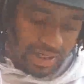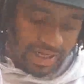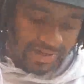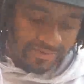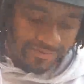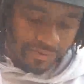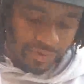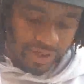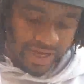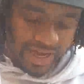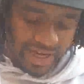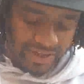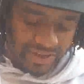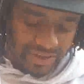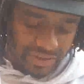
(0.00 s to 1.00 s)
And for
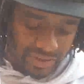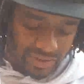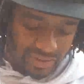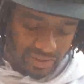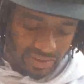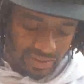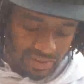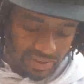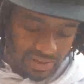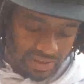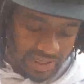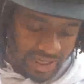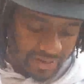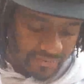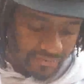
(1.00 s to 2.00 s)
Asher
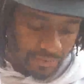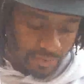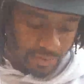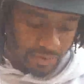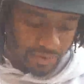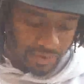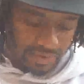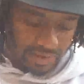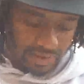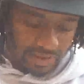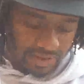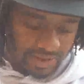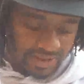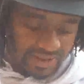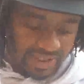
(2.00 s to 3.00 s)
came forth
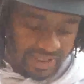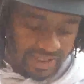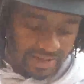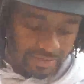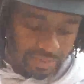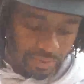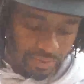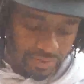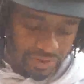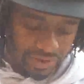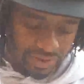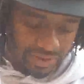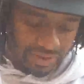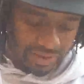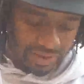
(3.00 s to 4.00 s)
the second
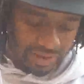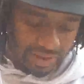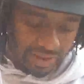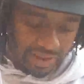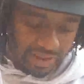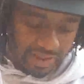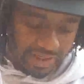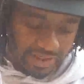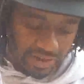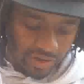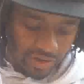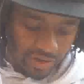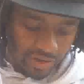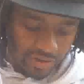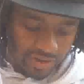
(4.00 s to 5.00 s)
portion, and
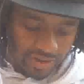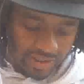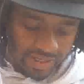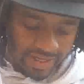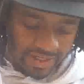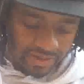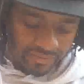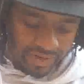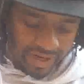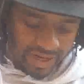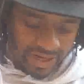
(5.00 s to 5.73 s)
all the land of